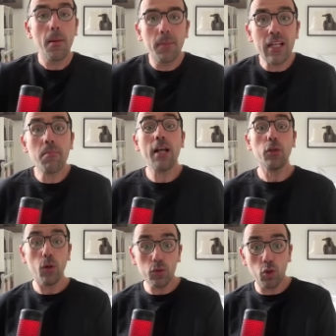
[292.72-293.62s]
But it might
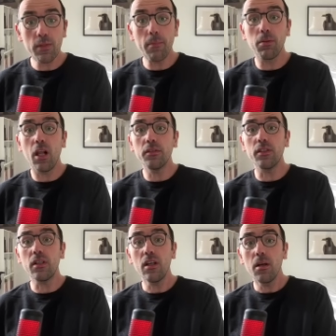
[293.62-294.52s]
also be a
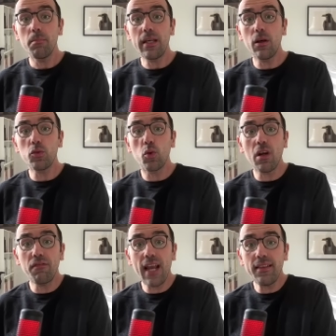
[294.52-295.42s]
blunder because Rook
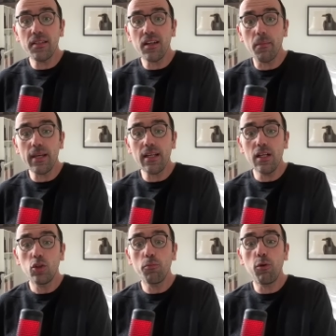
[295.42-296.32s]
f8 is coming
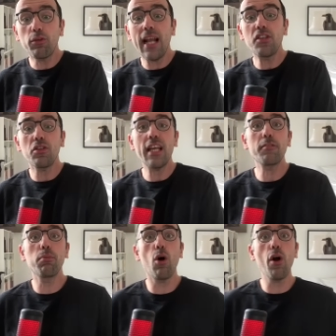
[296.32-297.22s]
to potentially
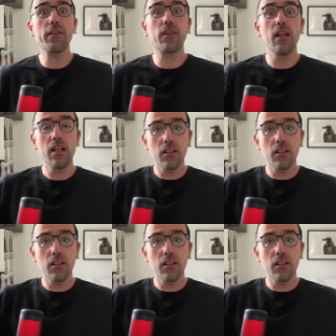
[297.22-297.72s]
exploit